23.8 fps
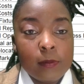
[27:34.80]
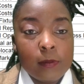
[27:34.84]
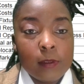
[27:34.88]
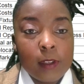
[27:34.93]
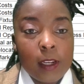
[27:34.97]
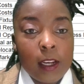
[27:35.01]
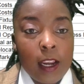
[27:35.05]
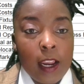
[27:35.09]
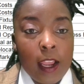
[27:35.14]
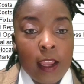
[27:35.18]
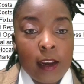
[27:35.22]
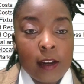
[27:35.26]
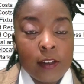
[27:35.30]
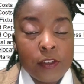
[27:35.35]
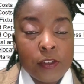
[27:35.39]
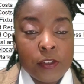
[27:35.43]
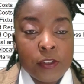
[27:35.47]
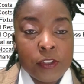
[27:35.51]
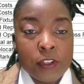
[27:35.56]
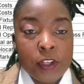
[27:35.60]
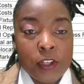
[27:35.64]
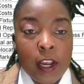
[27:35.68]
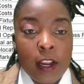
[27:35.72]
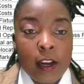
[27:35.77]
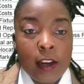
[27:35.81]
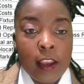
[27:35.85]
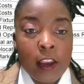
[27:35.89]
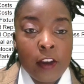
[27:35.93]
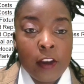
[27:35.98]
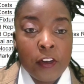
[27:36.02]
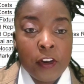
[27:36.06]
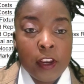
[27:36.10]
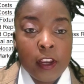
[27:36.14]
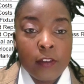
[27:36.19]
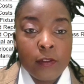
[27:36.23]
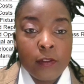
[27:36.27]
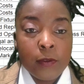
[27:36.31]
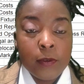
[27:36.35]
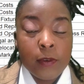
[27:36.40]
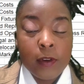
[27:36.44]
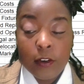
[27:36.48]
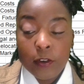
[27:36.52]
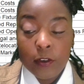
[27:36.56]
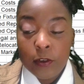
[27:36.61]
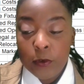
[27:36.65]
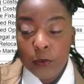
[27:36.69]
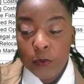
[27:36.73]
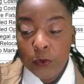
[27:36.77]
Atlanta, Georgia, an area I do not
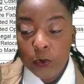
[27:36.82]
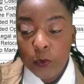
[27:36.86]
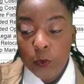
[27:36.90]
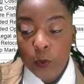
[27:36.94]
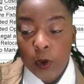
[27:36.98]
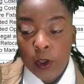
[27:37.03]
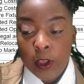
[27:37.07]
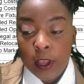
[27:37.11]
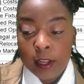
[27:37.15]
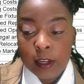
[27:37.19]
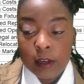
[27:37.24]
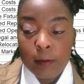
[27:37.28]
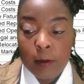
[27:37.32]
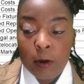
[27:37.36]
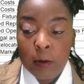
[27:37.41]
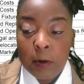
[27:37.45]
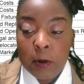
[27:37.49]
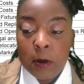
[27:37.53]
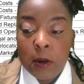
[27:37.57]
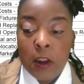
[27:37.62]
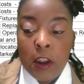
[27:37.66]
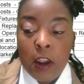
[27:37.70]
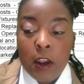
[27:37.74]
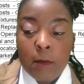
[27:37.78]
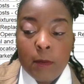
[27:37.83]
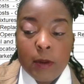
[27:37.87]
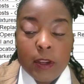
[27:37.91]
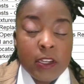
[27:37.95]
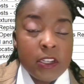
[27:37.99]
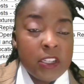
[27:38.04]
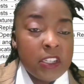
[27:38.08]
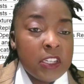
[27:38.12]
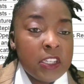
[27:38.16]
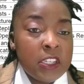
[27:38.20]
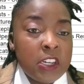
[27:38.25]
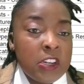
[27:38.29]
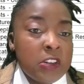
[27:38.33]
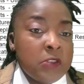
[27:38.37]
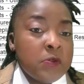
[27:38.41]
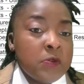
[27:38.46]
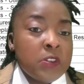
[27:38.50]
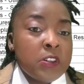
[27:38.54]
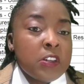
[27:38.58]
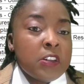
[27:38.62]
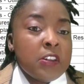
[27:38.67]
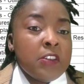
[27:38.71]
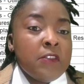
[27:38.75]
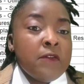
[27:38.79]
know too well at the moment. But let's just say
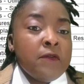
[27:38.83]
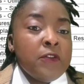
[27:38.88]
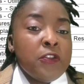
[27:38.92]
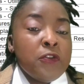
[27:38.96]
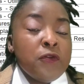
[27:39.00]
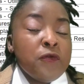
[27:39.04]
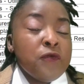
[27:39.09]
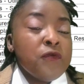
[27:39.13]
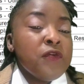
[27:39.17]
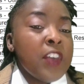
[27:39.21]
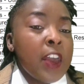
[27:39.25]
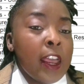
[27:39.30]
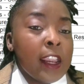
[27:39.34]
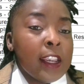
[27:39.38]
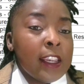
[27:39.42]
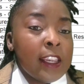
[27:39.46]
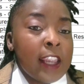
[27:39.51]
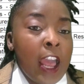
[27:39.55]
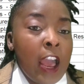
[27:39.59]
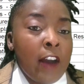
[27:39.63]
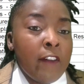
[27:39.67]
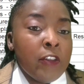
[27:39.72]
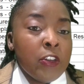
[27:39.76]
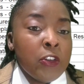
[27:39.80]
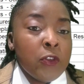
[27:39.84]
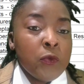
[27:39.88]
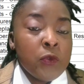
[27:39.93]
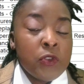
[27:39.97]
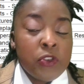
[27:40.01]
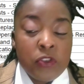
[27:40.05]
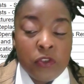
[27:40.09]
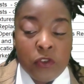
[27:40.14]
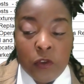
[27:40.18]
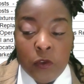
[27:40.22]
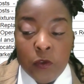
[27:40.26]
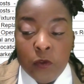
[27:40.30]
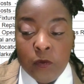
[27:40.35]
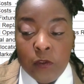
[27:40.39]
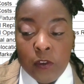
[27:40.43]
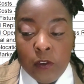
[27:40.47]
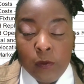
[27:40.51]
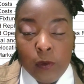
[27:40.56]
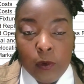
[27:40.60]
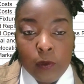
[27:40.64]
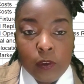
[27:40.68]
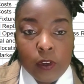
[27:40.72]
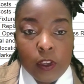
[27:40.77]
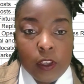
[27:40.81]
if you're that savvy, we just go for
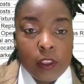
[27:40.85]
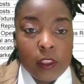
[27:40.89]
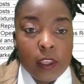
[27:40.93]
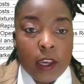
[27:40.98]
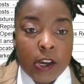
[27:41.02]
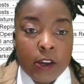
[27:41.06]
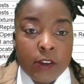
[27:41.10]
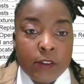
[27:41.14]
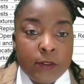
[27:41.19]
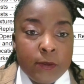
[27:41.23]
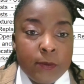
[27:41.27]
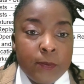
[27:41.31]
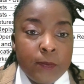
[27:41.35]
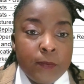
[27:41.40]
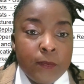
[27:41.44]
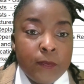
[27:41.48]
15,000.